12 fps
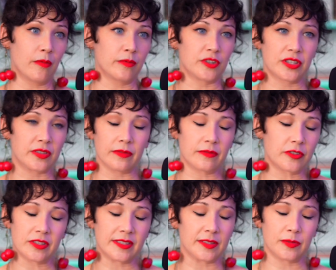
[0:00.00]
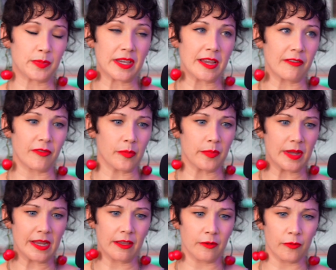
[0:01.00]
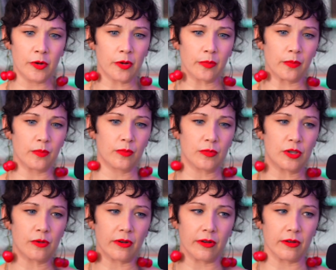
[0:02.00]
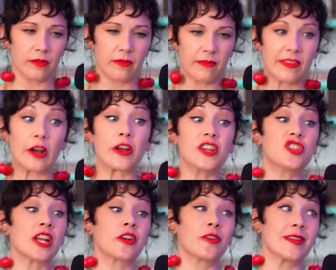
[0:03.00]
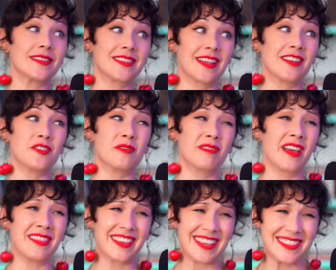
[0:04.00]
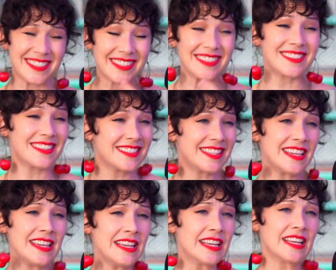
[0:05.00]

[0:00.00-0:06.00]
just just speaking from being in the room, you're very generous and you and the consistency.